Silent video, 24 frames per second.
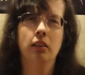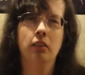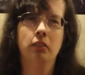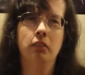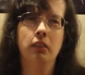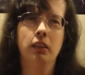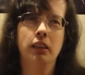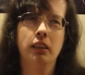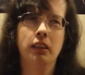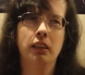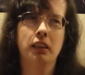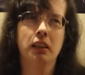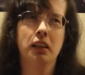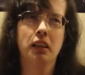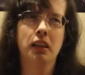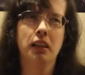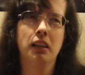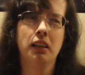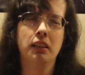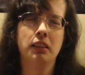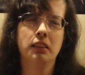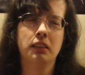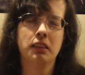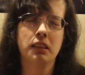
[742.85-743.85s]
oh my
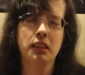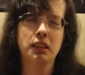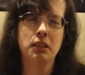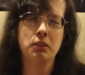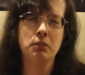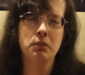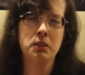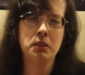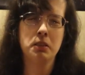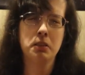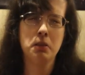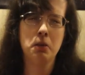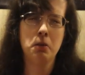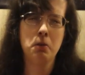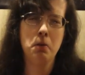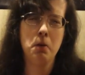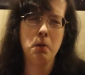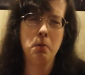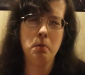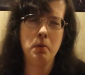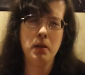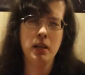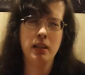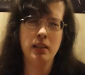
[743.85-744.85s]
gosh, Jace was so
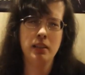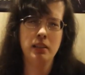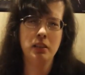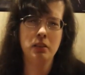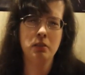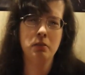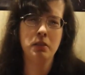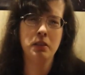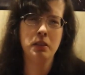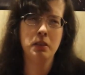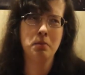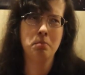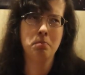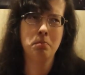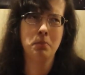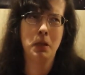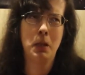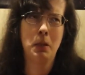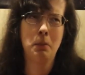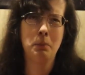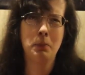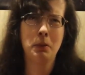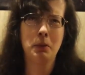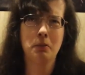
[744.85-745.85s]
romantic when he
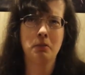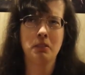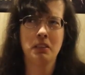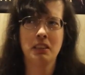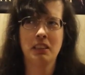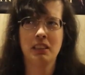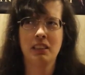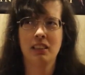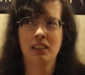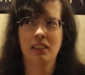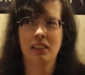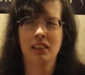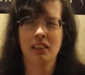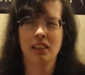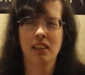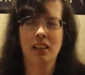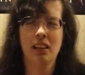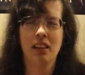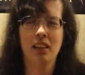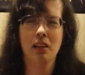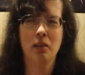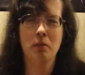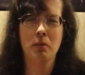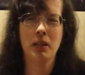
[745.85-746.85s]
popped the question to
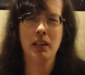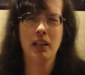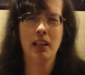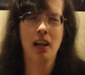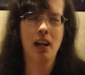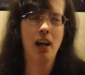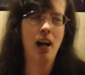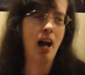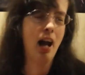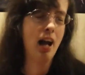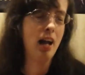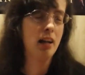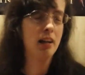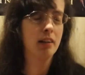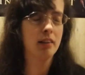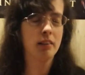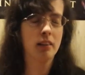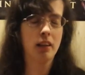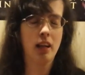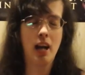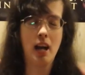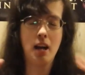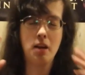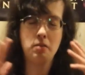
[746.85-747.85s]
Clary. Oh my god, I
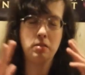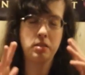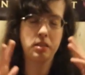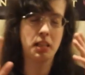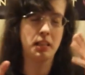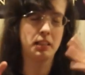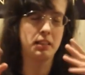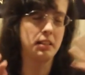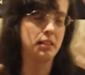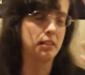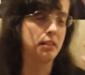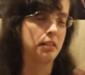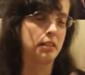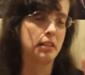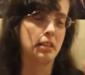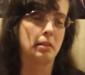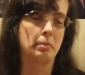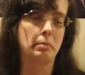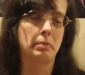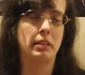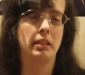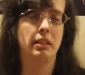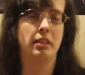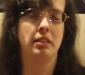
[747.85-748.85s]
I was like tearing
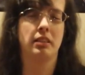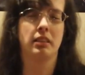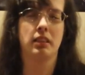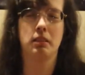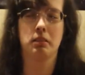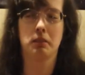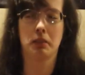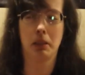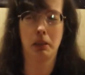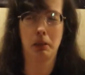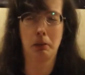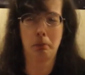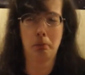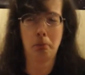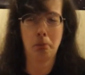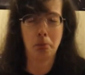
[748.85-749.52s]
up. Seriously, I was like,